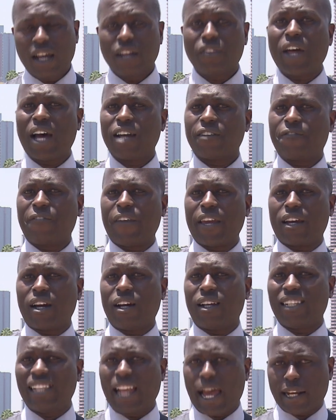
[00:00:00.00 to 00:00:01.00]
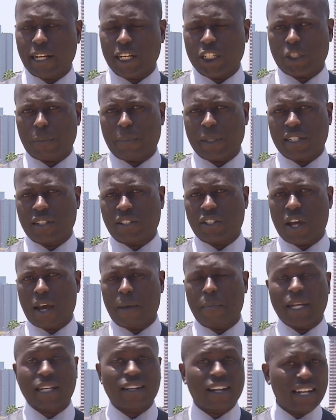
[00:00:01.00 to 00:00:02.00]
That figure likely to be
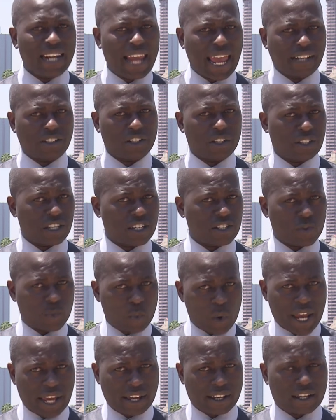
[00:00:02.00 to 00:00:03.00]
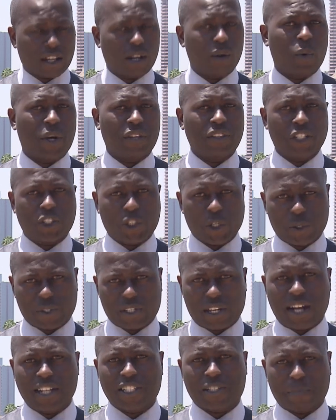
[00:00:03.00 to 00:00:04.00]
determined later this week when the two
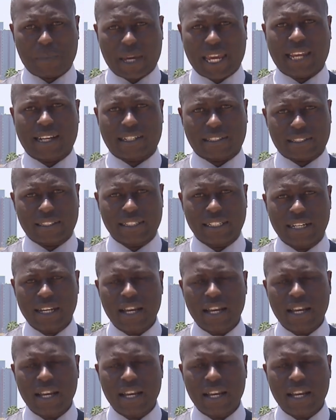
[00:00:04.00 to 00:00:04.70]
sides meet.